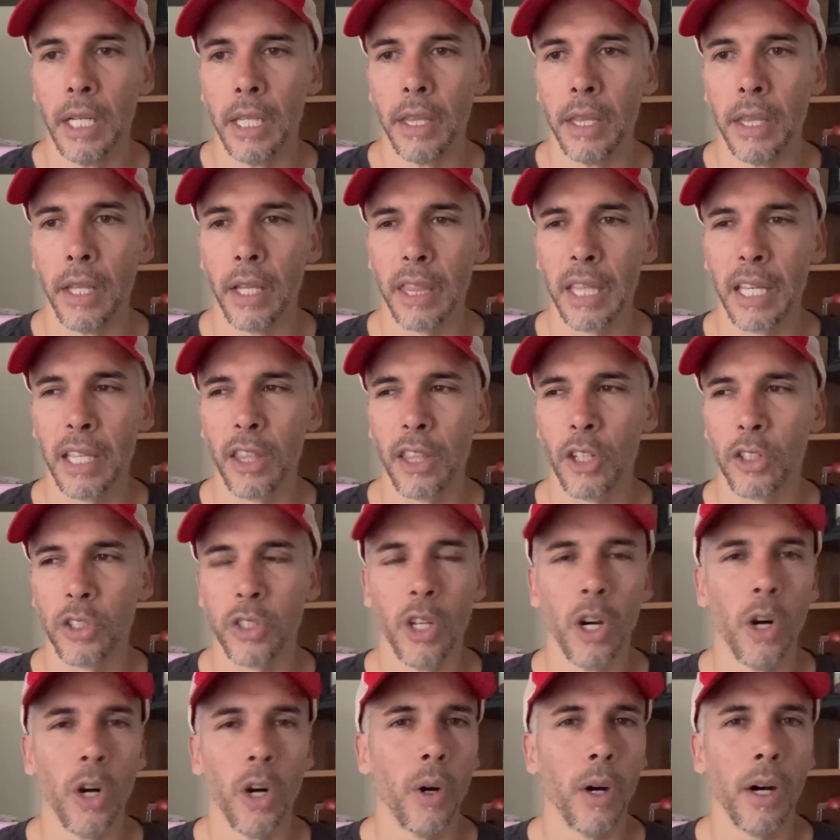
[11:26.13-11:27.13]
Nothing. There's
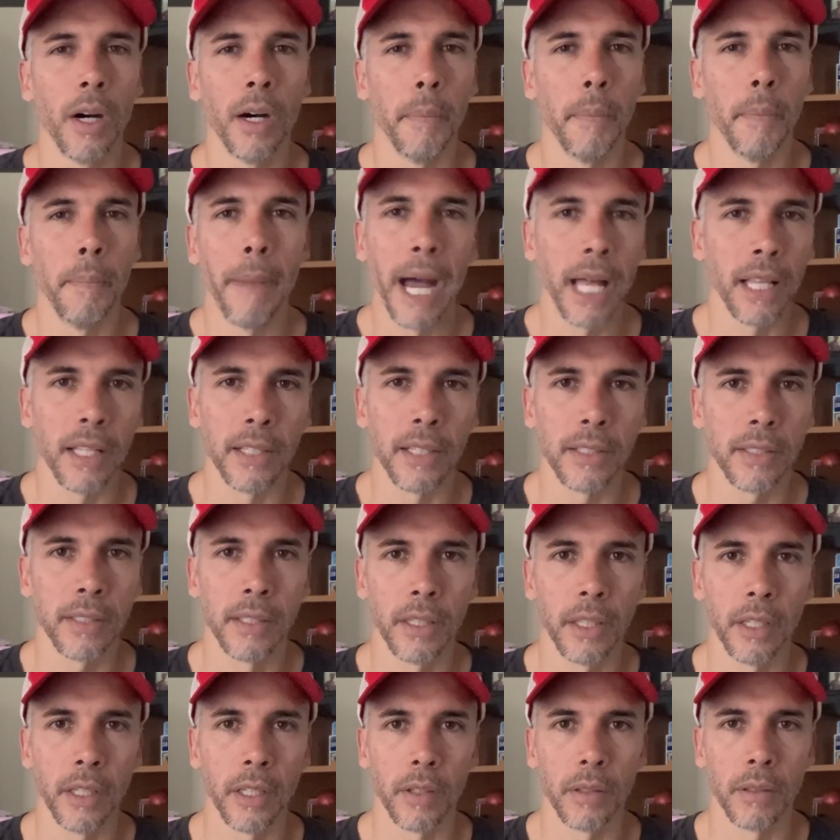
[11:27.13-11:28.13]
no uh, malice
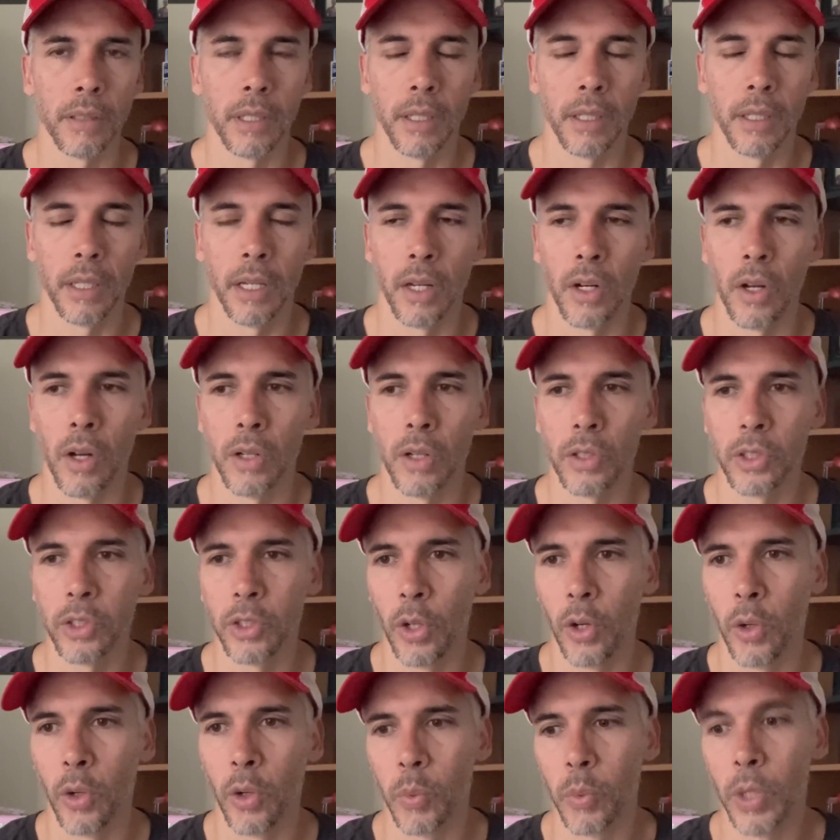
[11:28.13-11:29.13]
in there uh, at all.
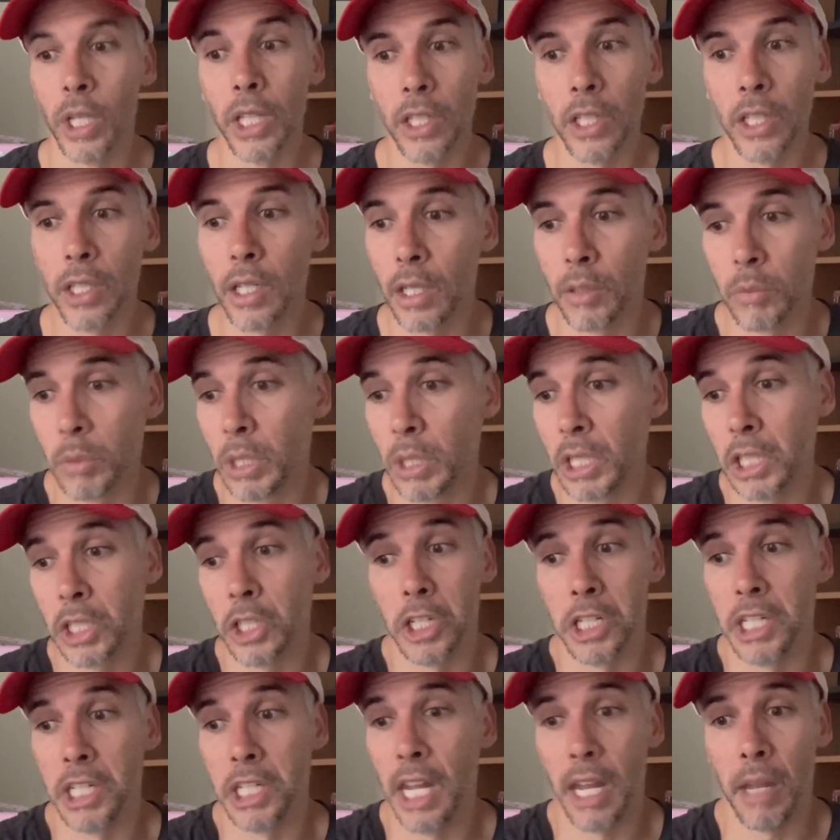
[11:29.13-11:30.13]
So really good, really
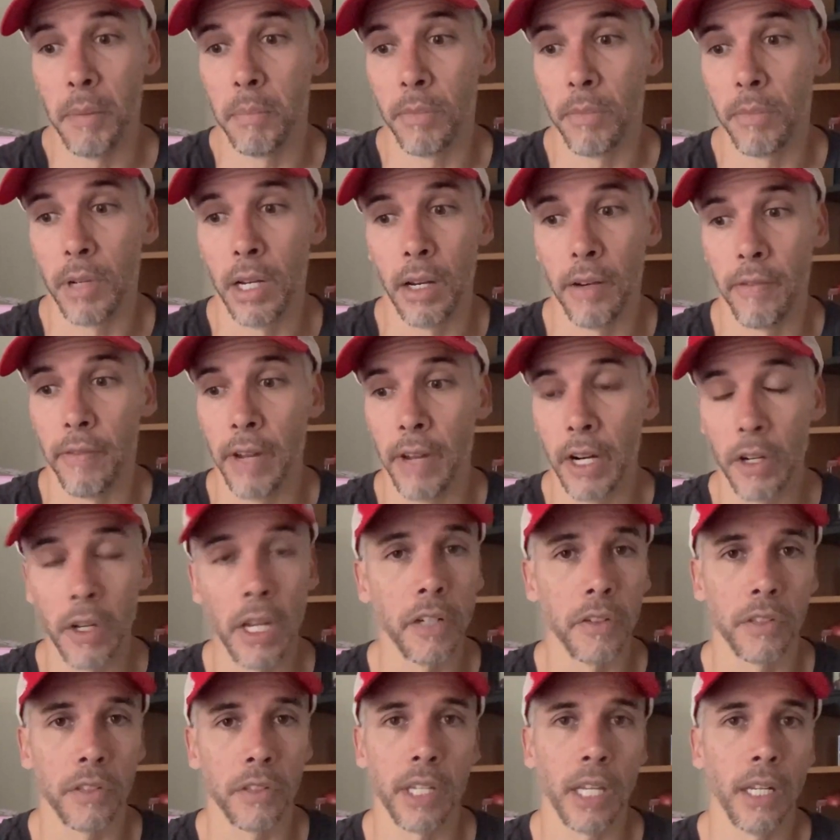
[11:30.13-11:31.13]
good game. very
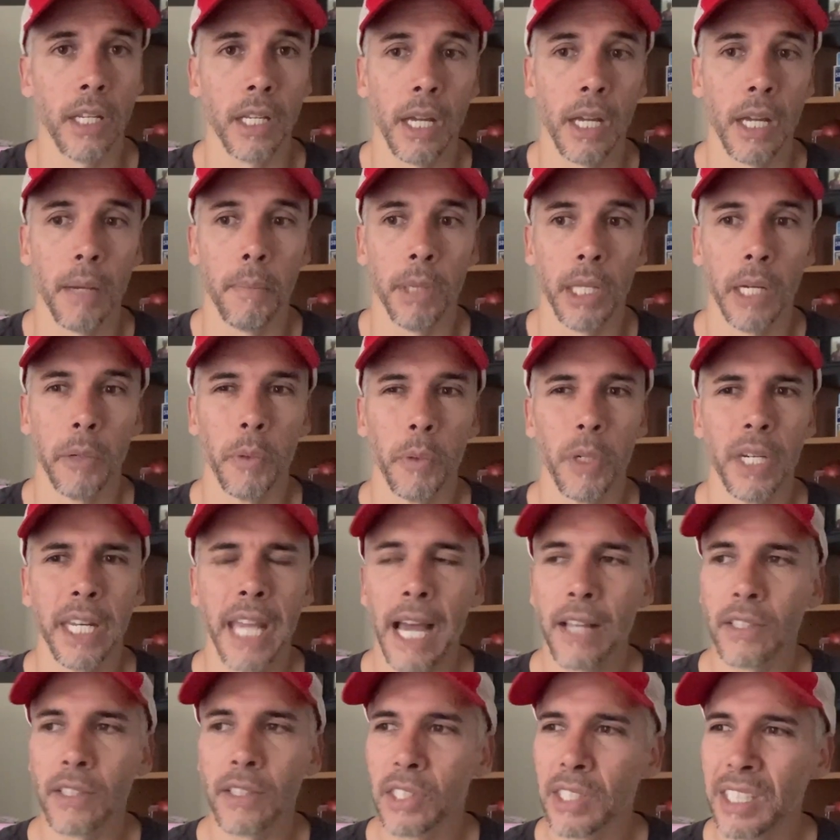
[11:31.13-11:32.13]
entertaining game.
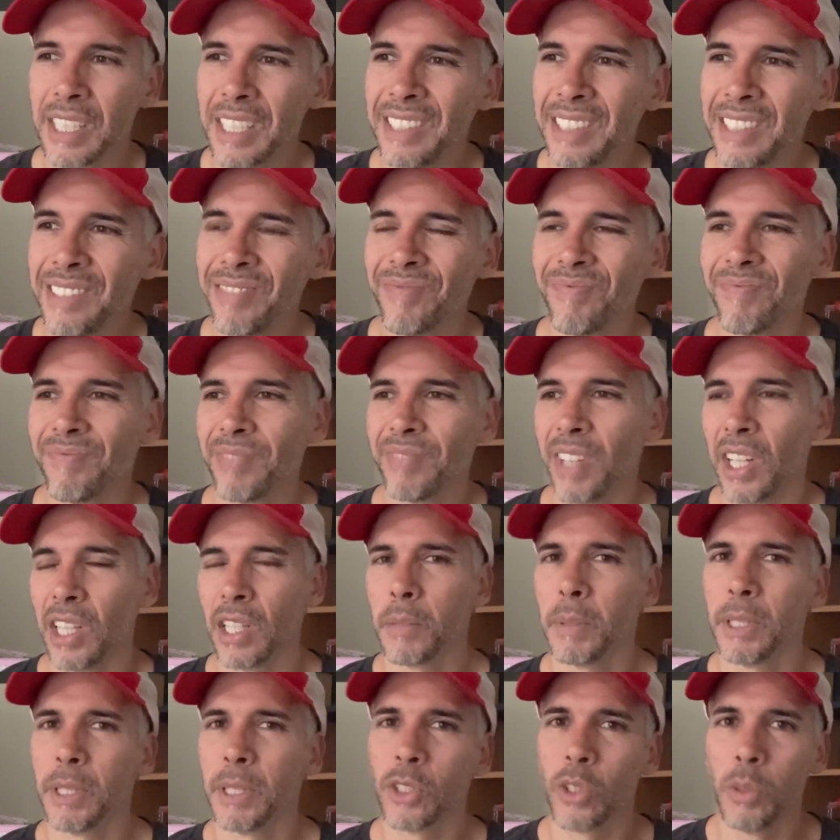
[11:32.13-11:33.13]
Lewandowski, a
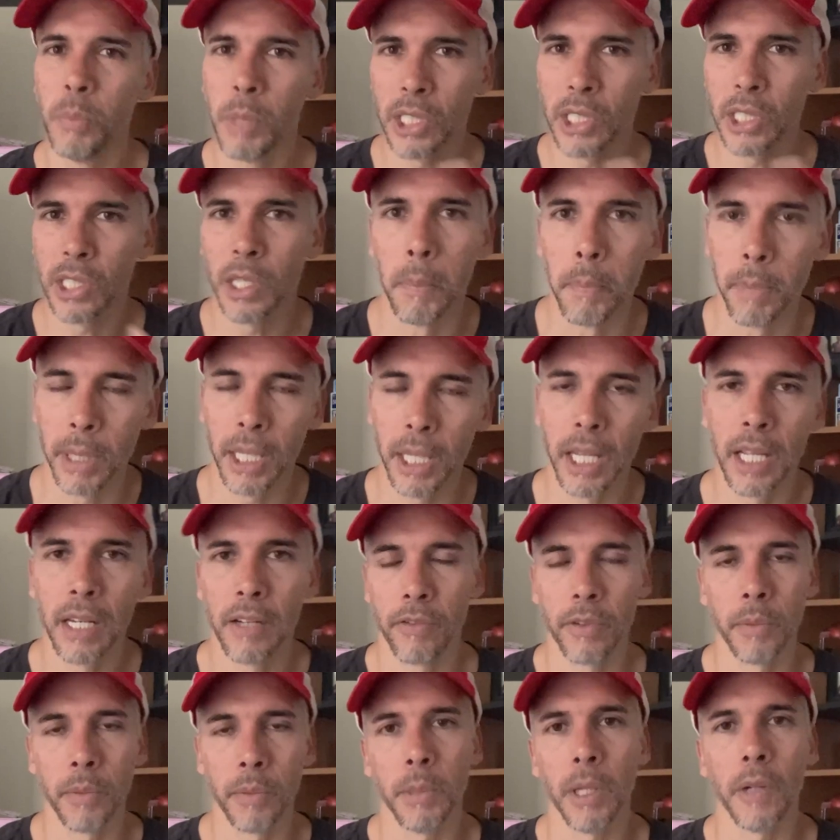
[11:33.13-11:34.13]
little bit too much complaining
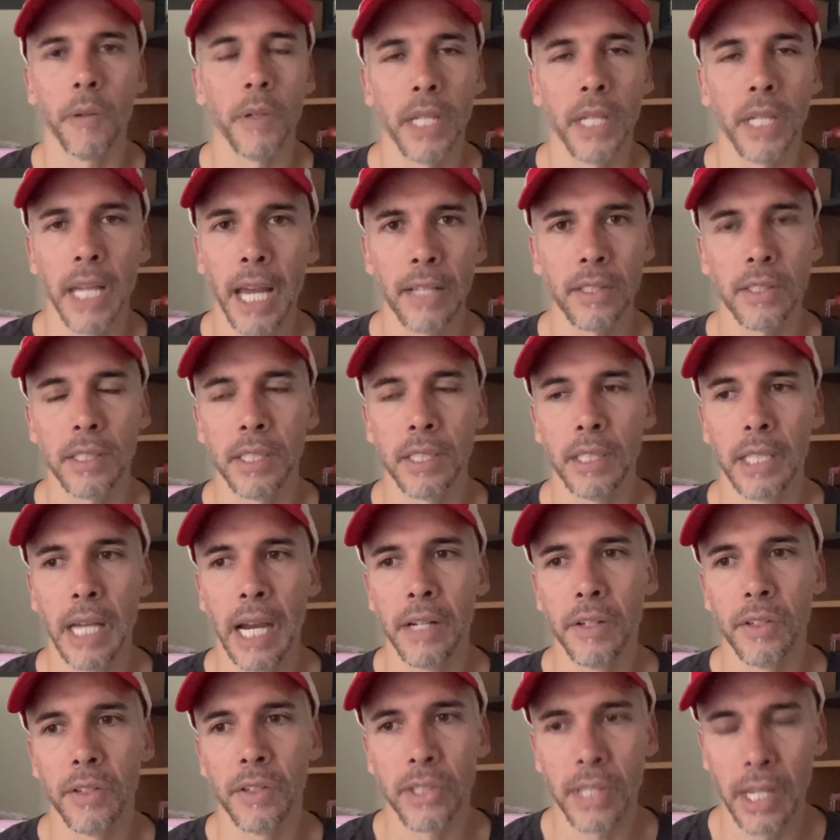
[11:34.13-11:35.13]
from Lewandowski. I
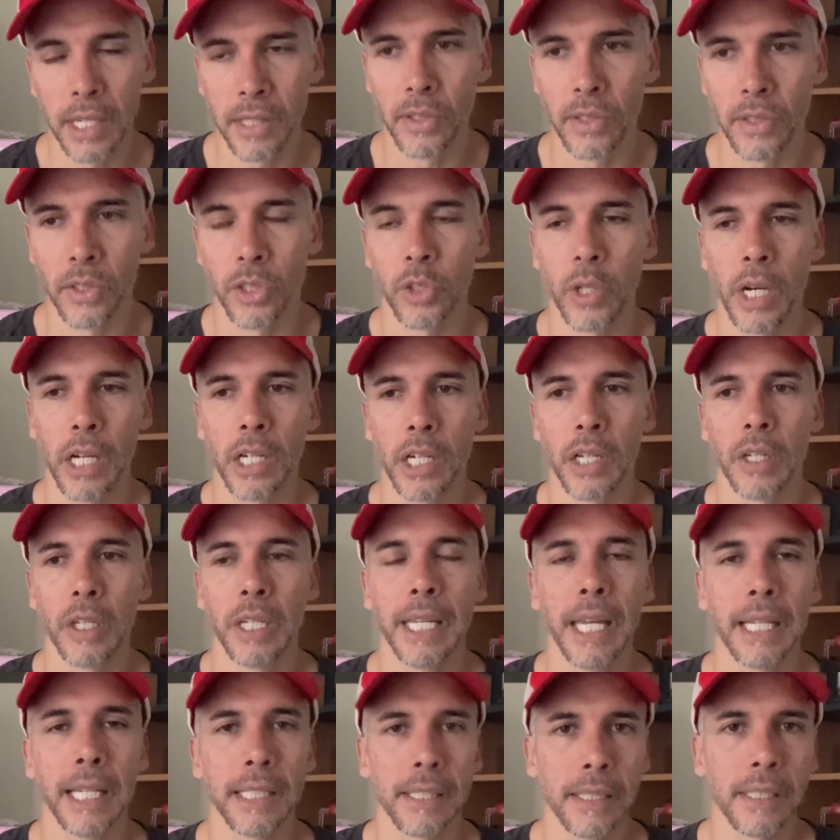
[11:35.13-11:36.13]
understand he's a striker. He
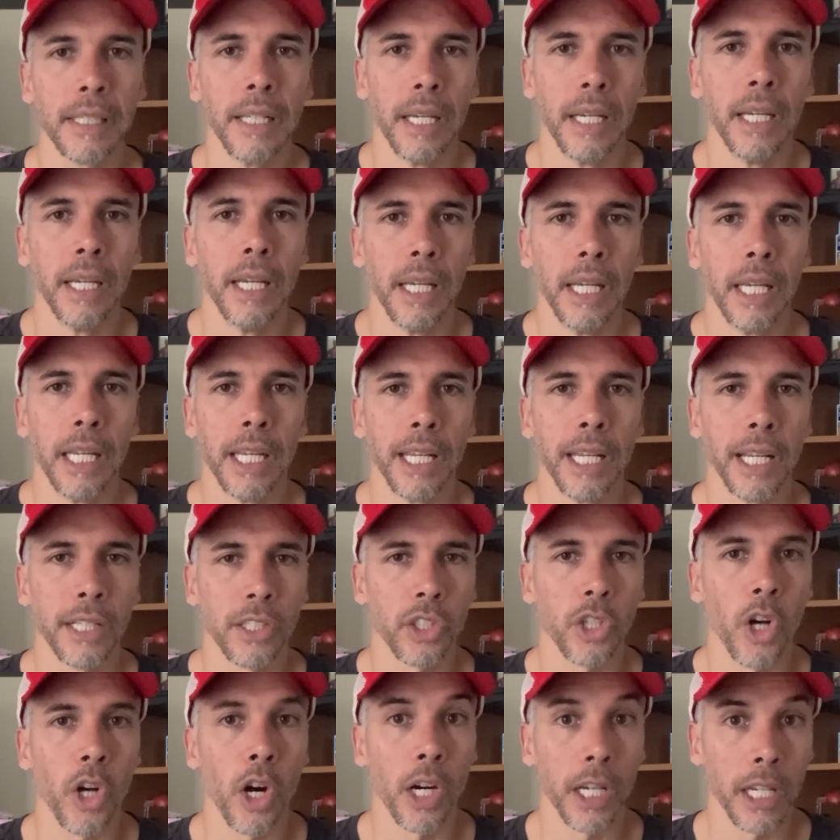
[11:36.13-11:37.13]
gets he gets
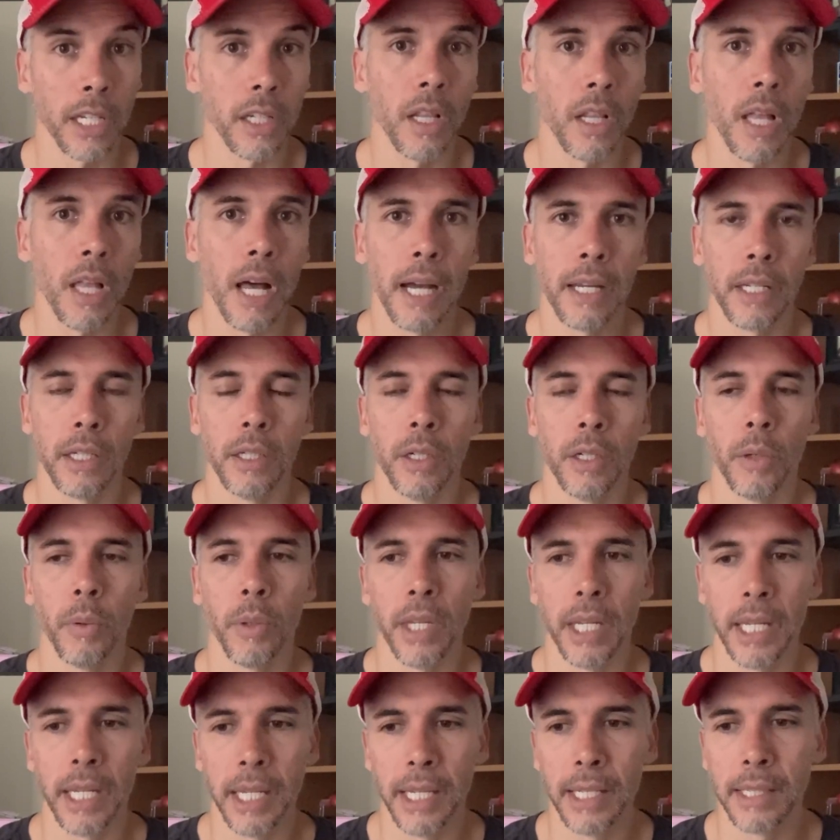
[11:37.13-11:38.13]
targeted a lot, you know, with
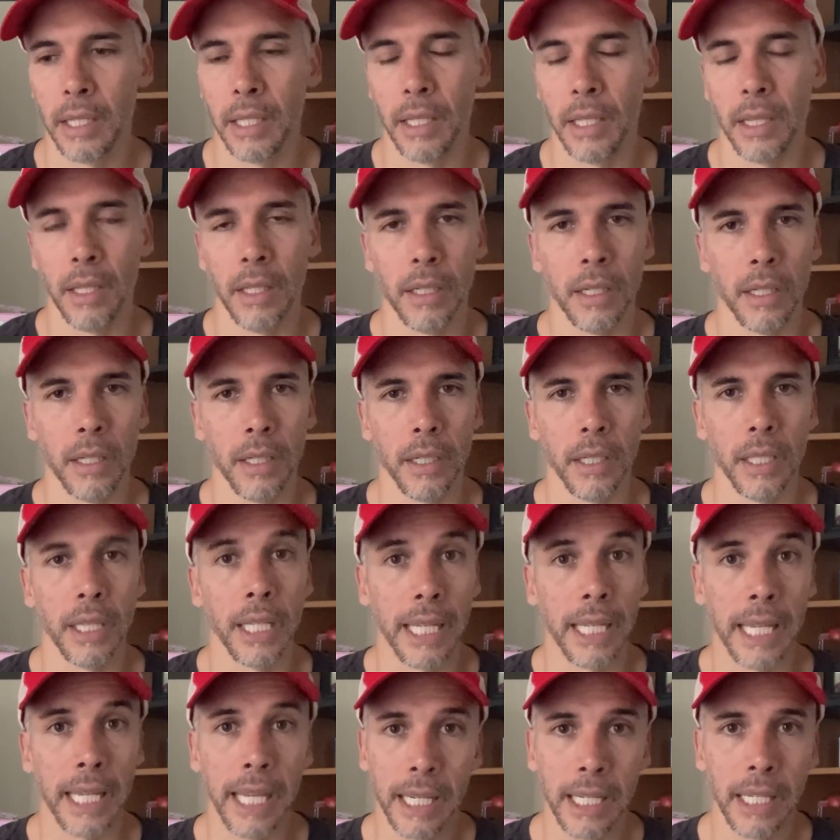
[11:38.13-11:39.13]
the hit and the and the
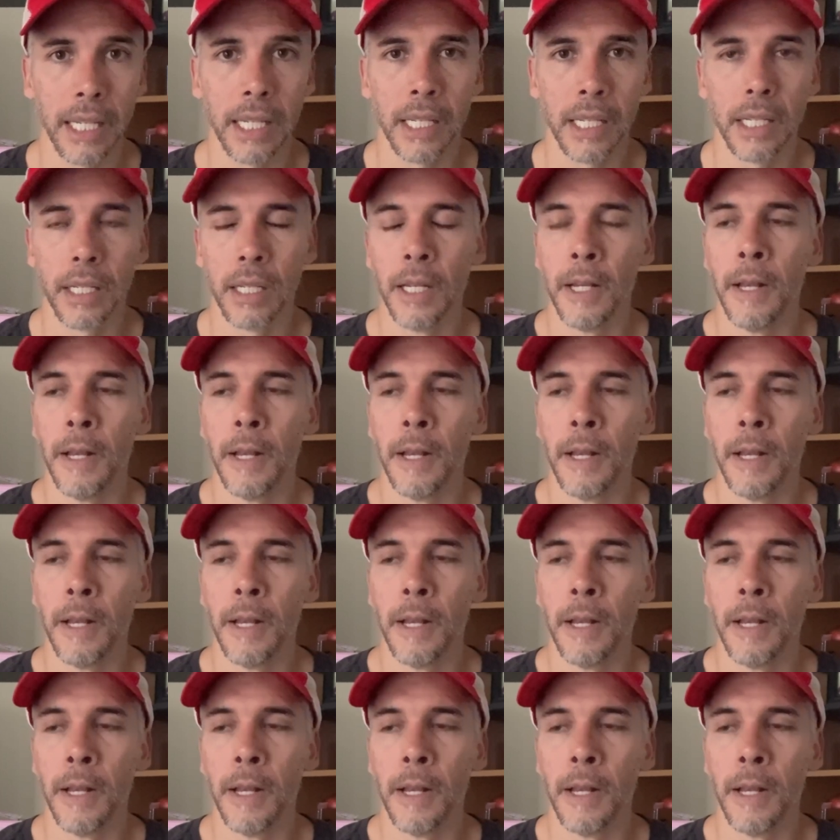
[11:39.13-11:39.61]
kicking.